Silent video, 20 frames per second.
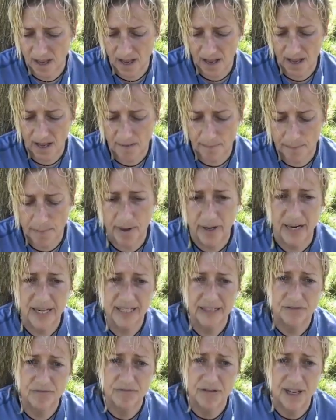Uh, but
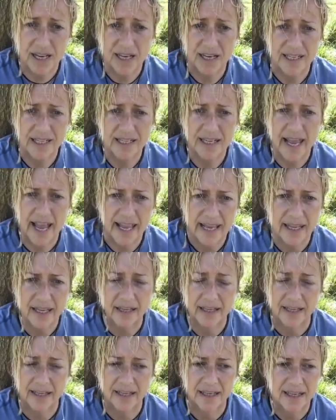let's really
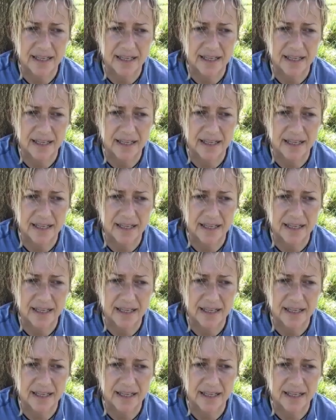nail it.